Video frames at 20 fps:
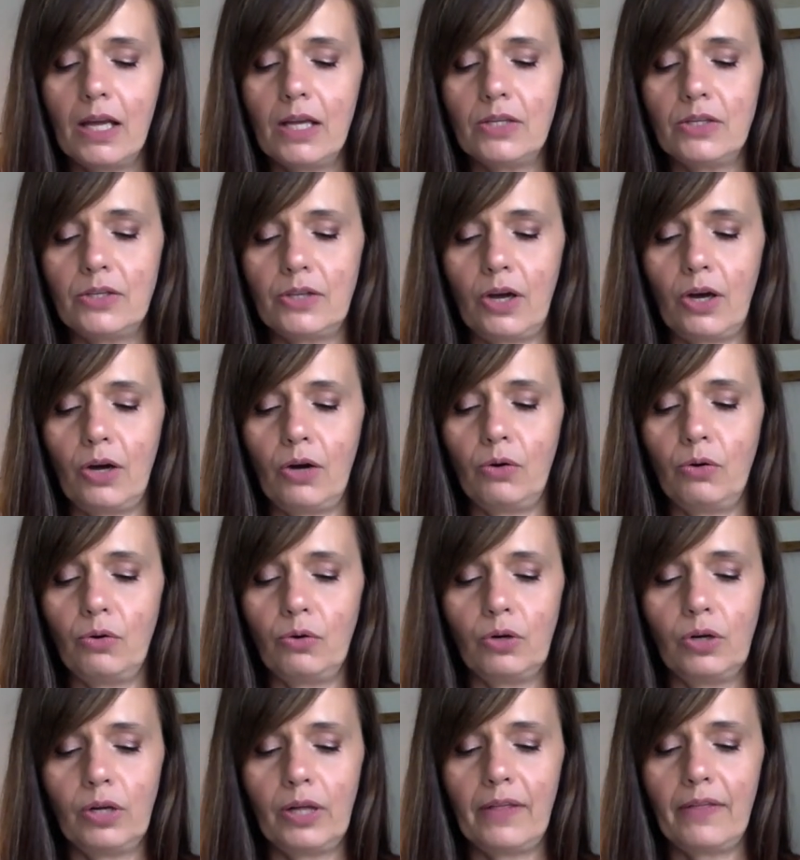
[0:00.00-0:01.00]
So
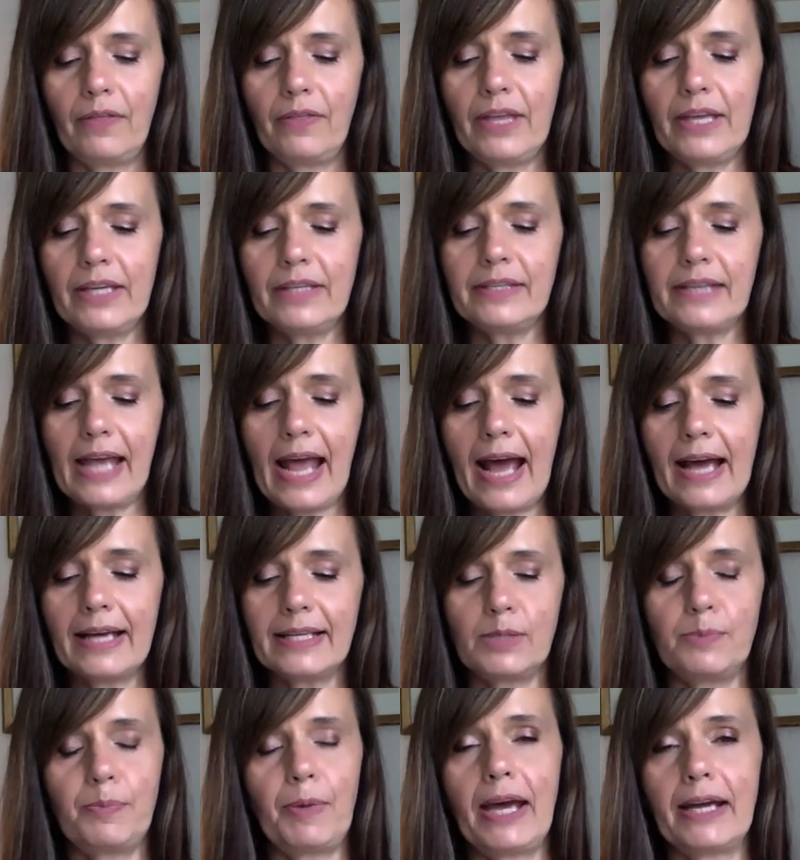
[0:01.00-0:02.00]
this
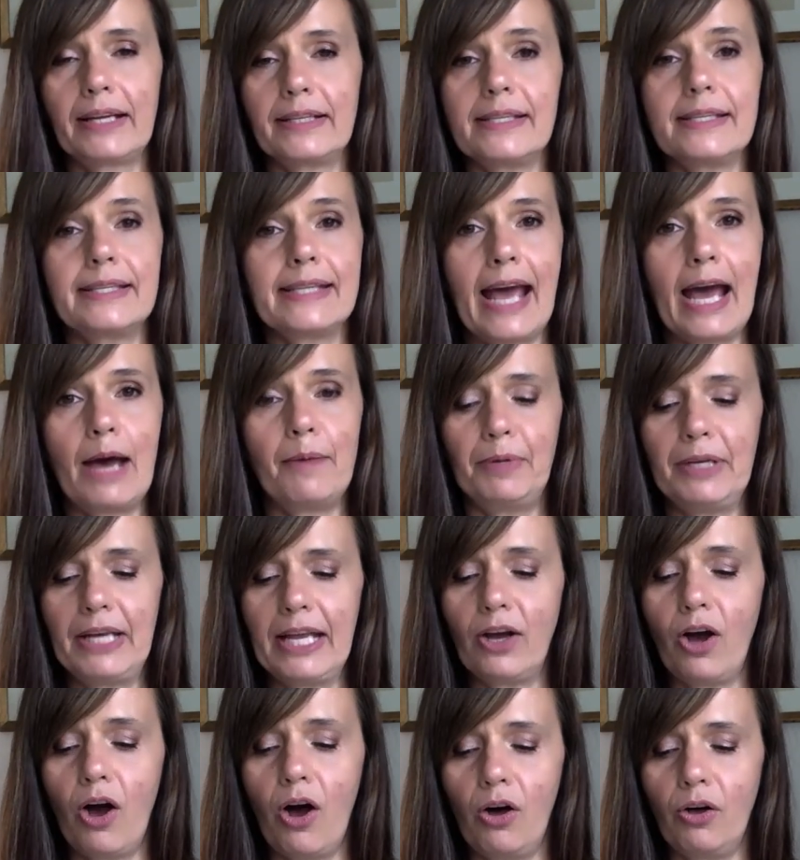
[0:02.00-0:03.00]
aspect is
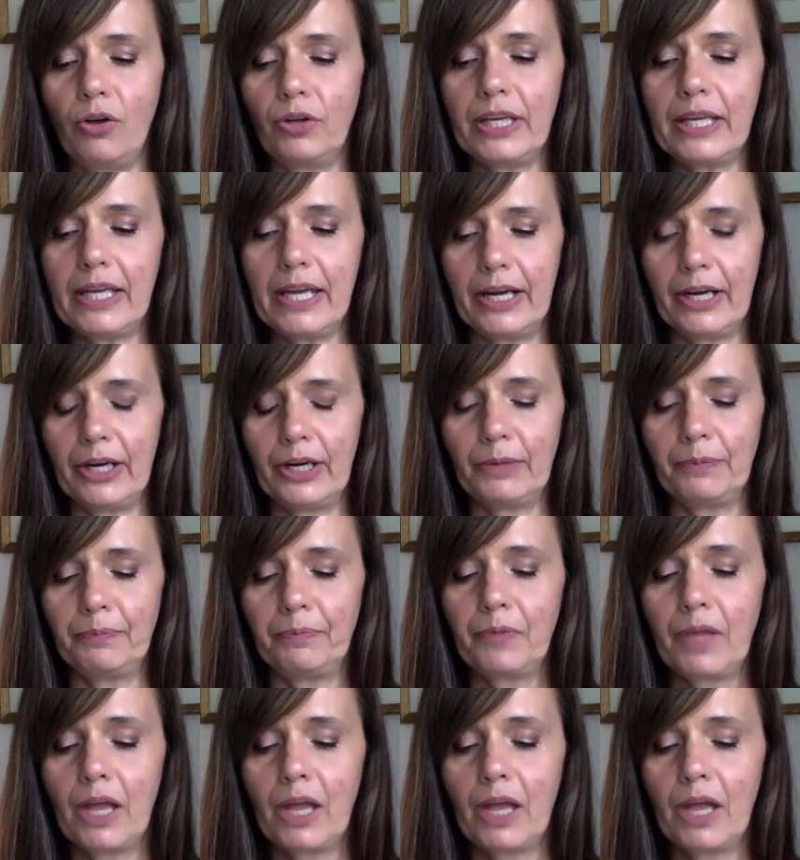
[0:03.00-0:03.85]
happening all year,